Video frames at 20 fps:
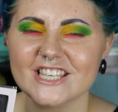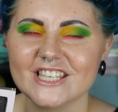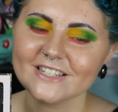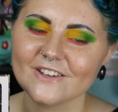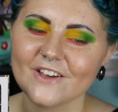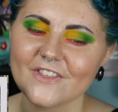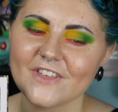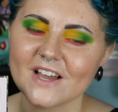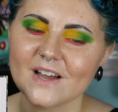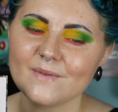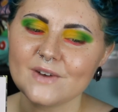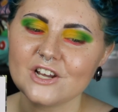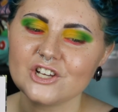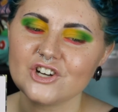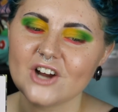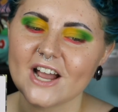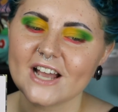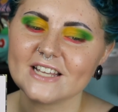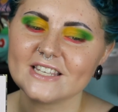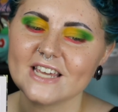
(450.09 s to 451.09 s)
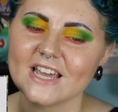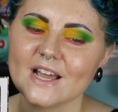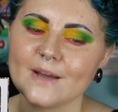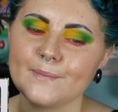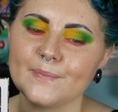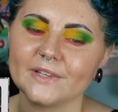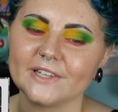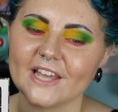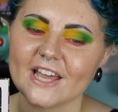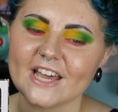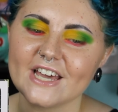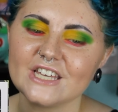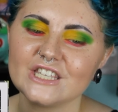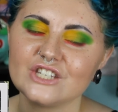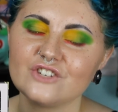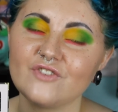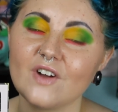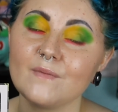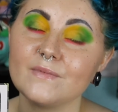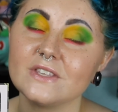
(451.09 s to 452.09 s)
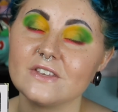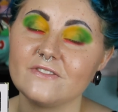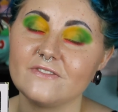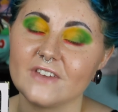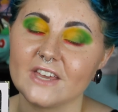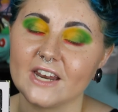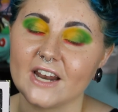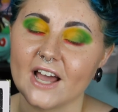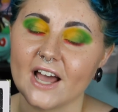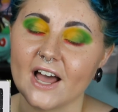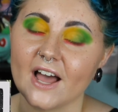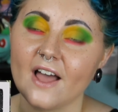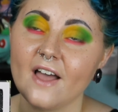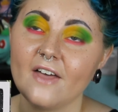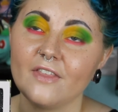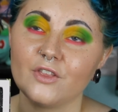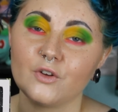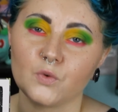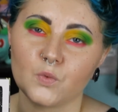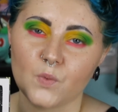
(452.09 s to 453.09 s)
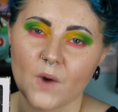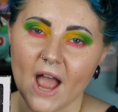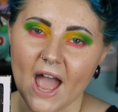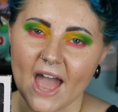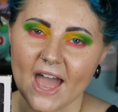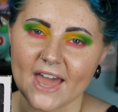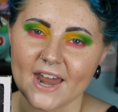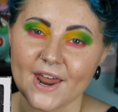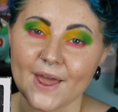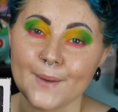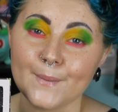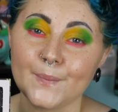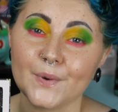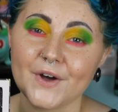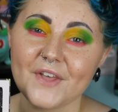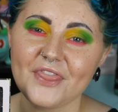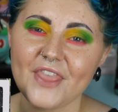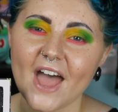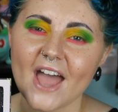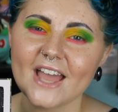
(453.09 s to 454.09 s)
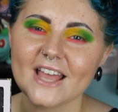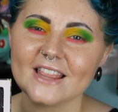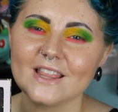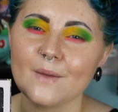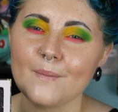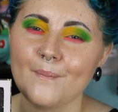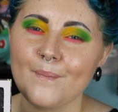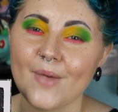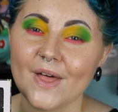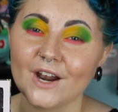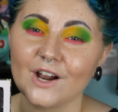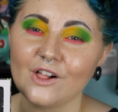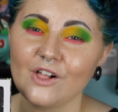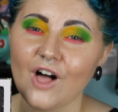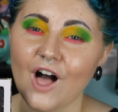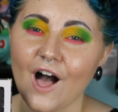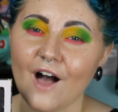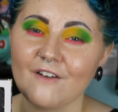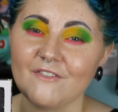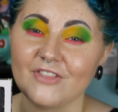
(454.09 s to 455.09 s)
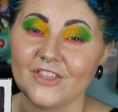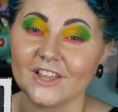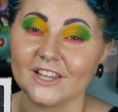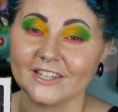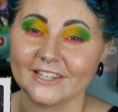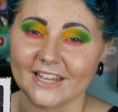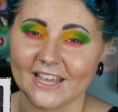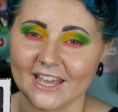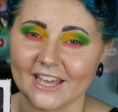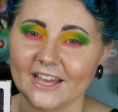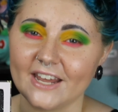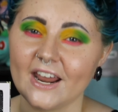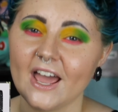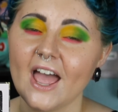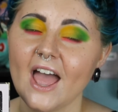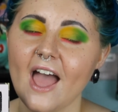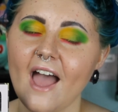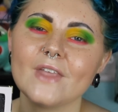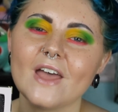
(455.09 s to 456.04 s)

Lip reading: So I think I'm going to try and take Blaze from Devinah, the red, and put that in the middle of the lid.